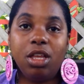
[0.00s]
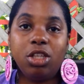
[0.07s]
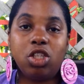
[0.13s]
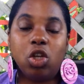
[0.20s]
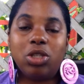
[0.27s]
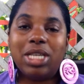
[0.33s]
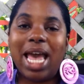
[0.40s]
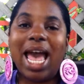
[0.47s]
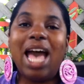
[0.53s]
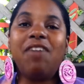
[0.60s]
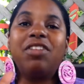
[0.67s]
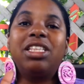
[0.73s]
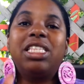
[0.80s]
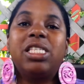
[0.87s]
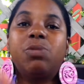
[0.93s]
So to have
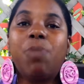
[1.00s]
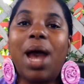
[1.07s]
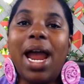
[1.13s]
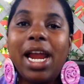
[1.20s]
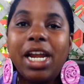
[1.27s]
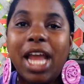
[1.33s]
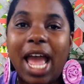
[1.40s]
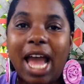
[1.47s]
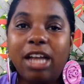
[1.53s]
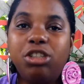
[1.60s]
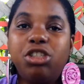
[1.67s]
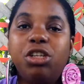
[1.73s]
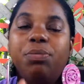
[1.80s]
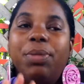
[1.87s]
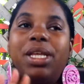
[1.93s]
inspired
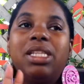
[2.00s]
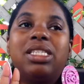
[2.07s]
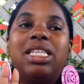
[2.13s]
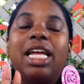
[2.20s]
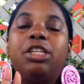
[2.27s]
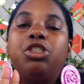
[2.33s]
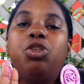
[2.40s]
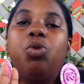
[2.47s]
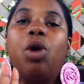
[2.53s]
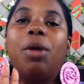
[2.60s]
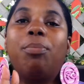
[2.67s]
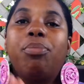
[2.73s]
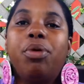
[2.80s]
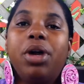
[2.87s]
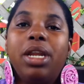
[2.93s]
action means that you are
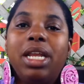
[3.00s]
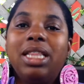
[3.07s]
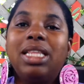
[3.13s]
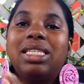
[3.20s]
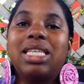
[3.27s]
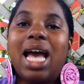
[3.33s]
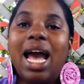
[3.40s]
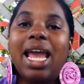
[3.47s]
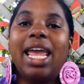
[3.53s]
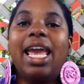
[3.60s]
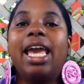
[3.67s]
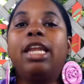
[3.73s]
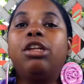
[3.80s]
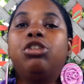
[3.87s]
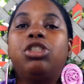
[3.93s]
putting this high
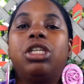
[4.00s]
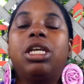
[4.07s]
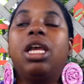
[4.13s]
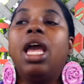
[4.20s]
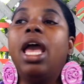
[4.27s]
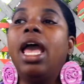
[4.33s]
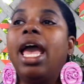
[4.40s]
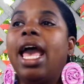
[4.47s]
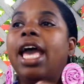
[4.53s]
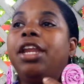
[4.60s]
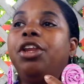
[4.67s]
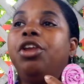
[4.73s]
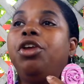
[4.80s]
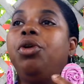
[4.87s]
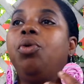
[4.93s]
energy
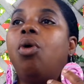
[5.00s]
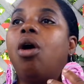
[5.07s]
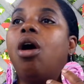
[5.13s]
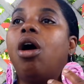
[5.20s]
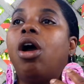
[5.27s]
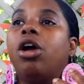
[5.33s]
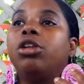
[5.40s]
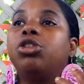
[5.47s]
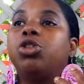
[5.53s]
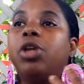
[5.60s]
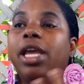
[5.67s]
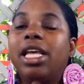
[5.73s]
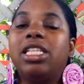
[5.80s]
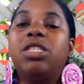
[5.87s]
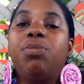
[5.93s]
and you are
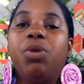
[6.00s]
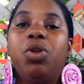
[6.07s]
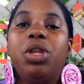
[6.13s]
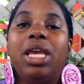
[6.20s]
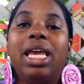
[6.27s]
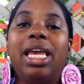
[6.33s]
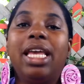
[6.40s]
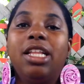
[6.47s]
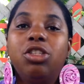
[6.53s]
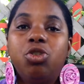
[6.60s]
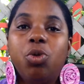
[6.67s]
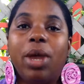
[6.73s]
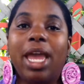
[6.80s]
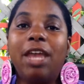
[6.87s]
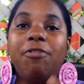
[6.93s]
transmuting it
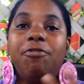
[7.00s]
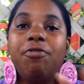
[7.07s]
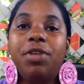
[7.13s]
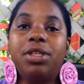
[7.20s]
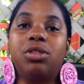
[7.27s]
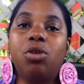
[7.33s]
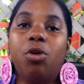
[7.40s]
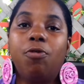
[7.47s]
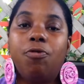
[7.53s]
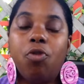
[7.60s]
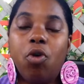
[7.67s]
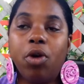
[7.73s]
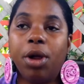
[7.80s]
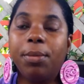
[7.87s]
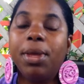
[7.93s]
into a physical
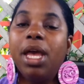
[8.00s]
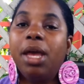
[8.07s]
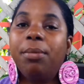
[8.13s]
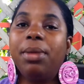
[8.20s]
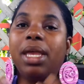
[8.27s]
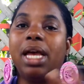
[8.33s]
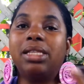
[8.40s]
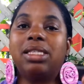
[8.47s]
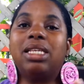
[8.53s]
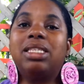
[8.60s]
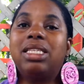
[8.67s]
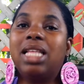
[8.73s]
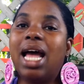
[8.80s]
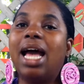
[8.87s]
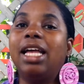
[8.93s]
form because it's
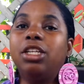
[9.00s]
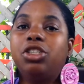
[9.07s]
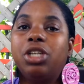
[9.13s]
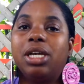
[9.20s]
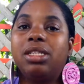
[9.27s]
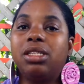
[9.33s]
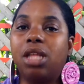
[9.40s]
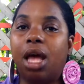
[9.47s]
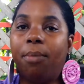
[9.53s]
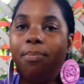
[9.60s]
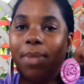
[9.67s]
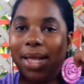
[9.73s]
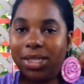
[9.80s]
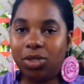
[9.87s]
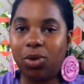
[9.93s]
not just a
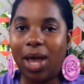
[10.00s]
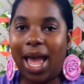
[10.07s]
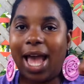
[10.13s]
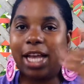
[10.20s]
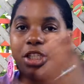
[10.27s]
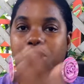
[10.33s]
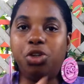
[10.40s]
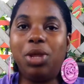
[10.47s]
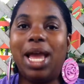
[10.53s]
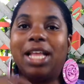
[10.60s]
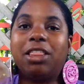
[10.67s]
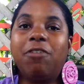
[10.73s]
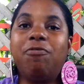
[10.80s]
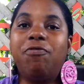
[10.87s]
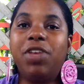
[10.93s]
mental action. You
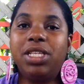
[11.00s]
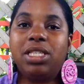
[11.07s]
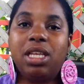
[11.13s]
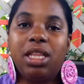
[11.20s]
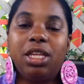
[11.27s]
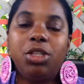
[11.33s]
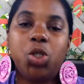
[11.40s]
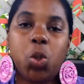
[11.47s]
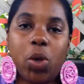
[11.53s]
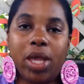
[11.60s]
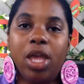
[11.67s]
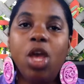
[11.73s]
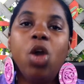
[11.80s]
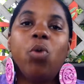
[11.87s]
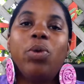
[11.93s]
have to physically do it.
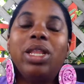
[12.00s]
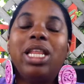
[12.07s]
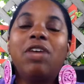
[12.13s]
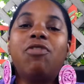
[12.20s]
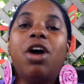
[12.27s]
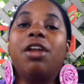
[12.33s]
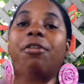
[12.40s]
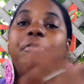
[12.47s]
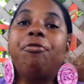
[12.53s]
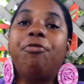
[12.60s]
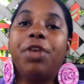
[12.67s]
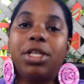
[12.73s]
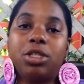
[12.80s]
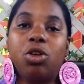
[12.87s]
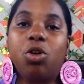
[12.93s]
We live on a
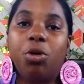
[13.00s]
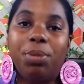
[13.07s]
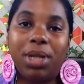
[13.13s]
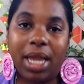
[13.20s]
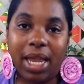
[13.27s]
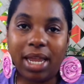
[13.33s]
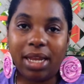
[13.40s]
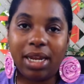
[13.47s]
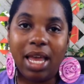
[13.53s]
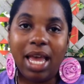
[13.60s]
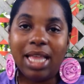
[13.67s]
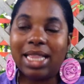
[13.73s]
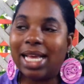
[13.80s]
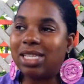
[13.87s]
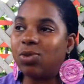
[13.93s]
physical plane.
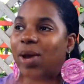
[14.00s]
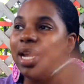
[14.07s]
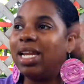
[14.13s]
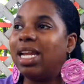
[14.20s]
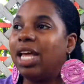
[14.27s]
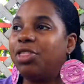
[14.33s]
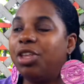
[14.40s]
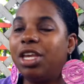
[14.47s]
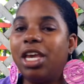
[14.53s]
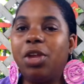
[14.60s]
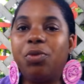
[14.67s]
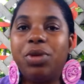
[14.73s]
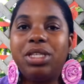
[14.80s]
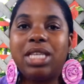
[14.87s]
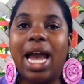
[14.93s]
That's why nothing
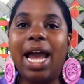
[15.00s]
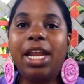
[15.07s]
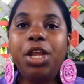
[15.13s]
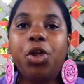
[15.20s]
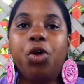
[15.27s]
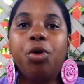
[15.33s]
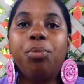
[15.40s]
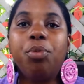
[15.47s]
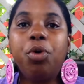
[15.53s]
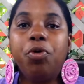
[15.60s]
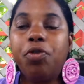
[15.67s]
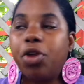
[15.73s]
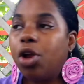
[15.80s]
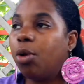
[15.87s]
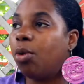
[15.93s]
can reside here or
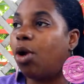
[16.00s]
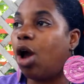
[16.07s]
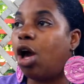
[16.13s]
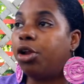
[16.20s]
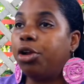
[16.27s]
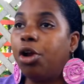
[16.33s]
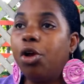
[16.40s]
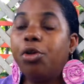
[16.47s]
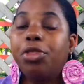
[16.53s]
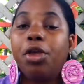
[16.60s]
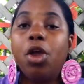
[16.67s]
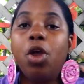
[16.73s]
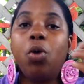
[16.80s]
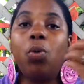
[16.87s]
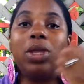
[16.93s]
move here on earth
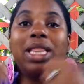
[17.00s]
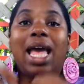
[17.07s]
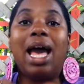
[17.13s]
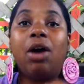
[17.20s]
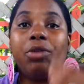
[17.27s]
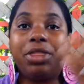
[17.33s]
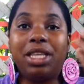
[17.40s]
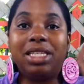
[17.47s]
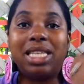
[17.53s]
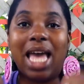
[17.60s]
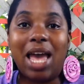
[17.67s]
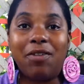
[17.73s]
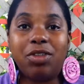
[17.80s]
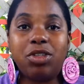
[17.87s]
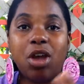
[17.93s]
without this
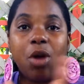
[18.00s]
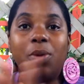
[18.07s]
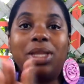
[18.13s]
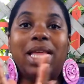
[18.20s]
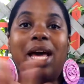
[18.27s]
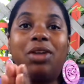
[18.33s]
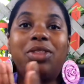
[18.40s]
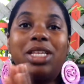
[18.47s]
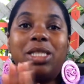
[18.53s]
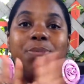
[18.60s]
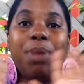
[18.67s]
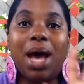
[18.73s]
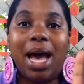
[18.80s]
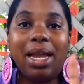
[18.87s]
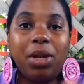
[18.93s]
avatar, without this
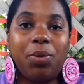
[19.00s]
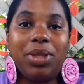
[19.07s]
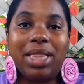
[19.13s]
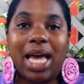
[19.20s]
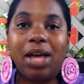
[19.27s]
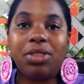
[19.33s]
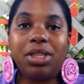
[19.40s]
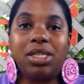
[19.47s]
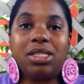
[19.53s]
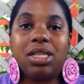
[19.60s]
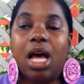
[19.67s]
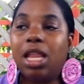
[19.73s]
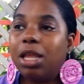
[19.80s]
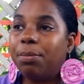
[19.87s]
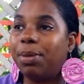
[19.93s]
body, without this
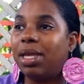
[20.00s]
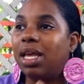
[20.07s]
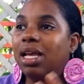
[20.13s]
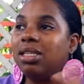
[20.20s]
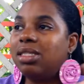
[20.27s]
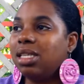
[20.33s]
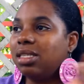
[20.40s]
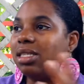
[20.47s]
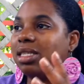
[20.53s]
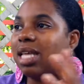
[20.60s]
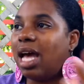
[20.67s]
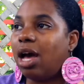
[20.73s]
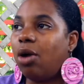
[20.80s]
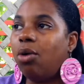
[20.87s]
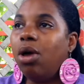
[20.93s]
solid because this is
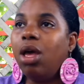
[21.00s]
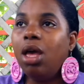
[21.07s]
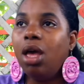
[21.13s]
how